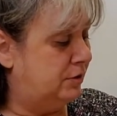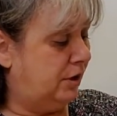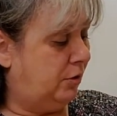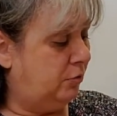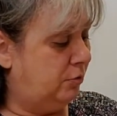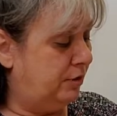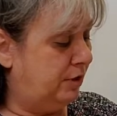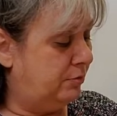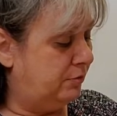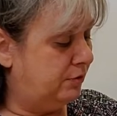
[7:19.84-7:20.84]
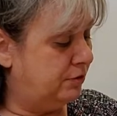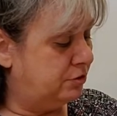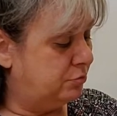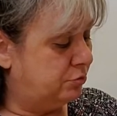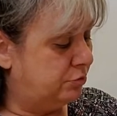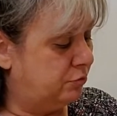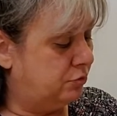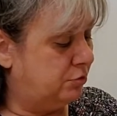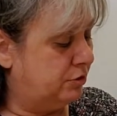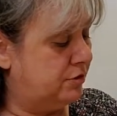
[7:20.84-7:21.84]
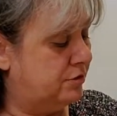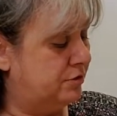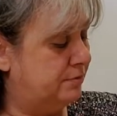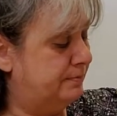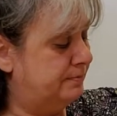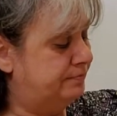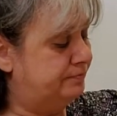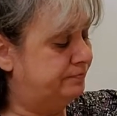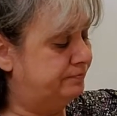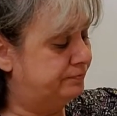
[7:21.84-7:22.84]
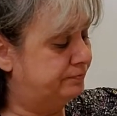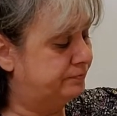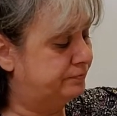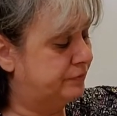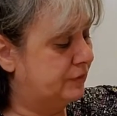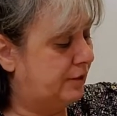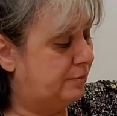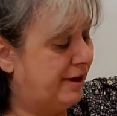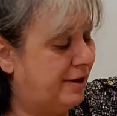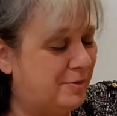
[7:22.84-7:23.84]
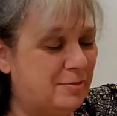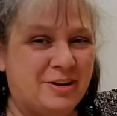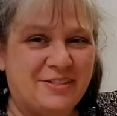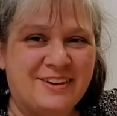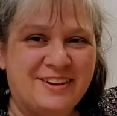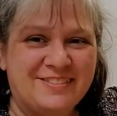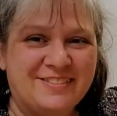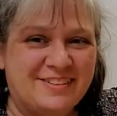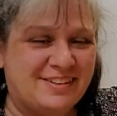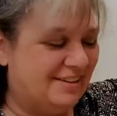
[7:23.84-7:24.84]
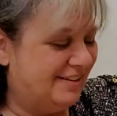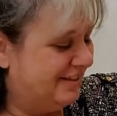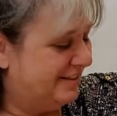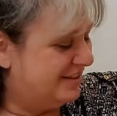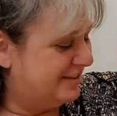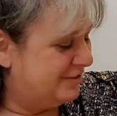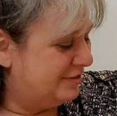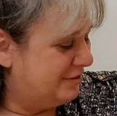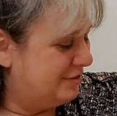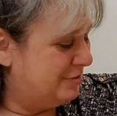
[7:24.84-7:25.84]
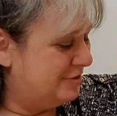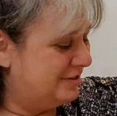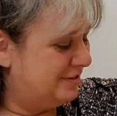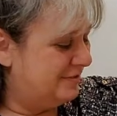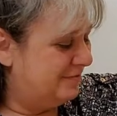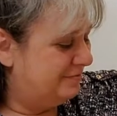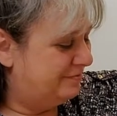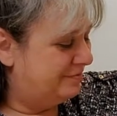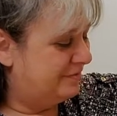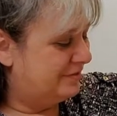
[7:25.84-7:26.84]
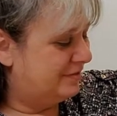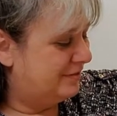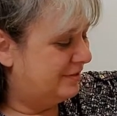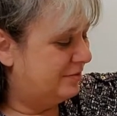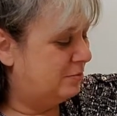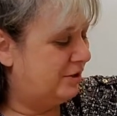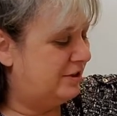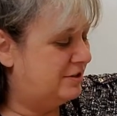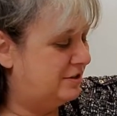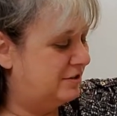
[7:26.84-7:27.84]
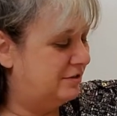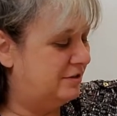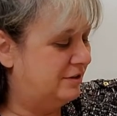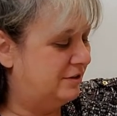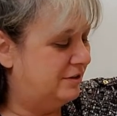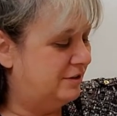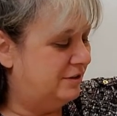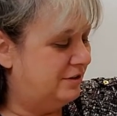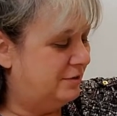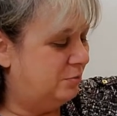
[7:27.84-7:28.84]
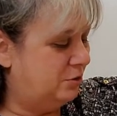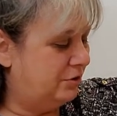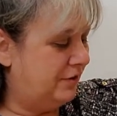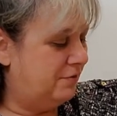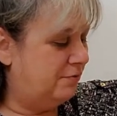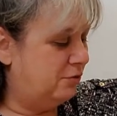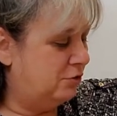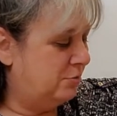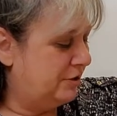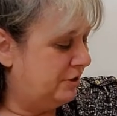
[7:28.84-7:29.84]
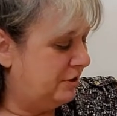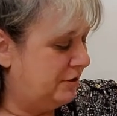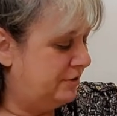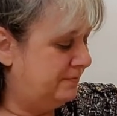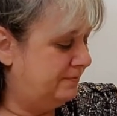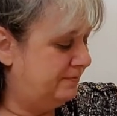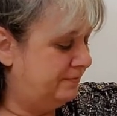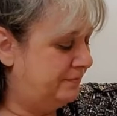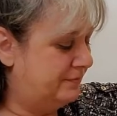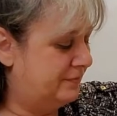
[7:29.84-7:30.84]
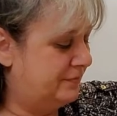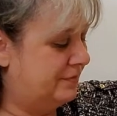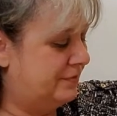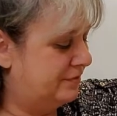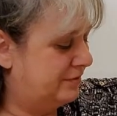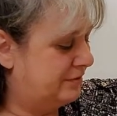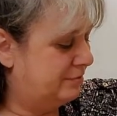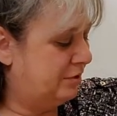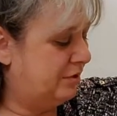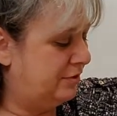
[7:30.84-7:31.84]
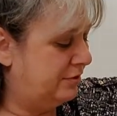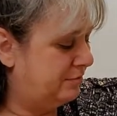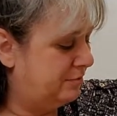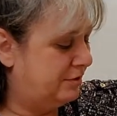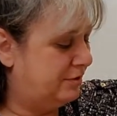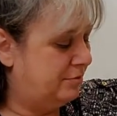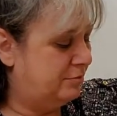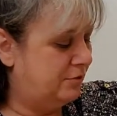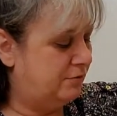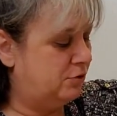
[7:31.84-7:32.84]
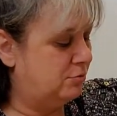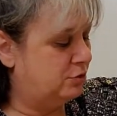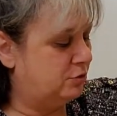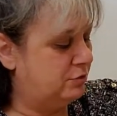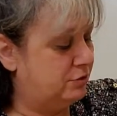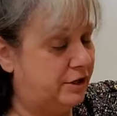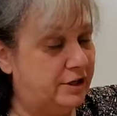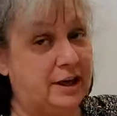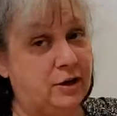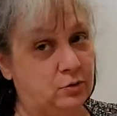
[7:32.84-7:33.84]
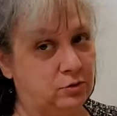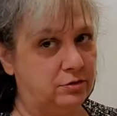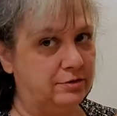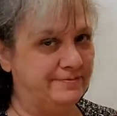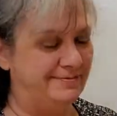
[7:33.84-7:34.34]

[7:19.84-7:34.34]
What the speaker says: I will be able to function pretty normally, so I'm happy about that. That's good news. I'm ready to work on that farm again and be a farm girl, not a cow girl,